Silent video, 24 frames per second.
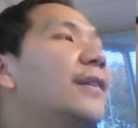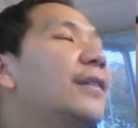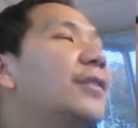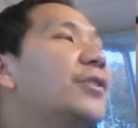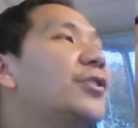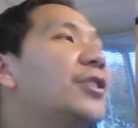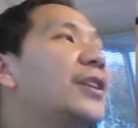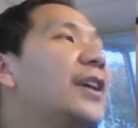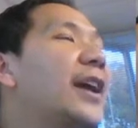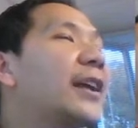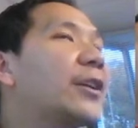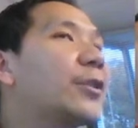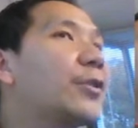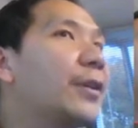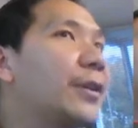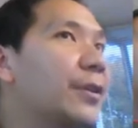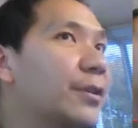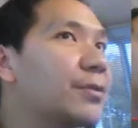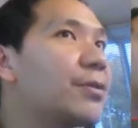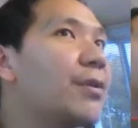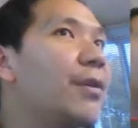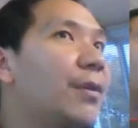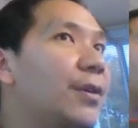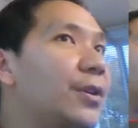You can
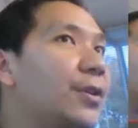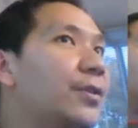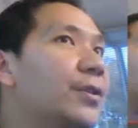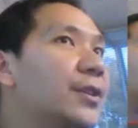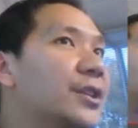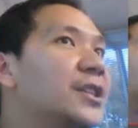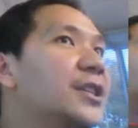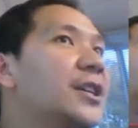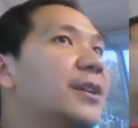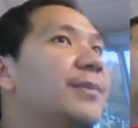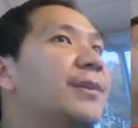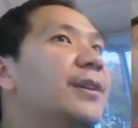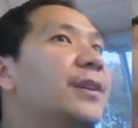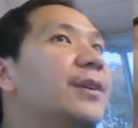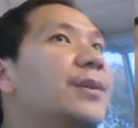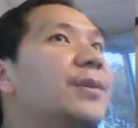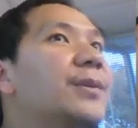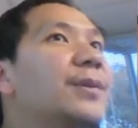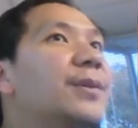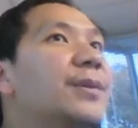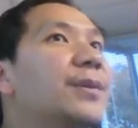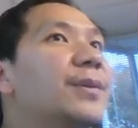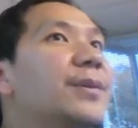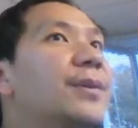control your CPU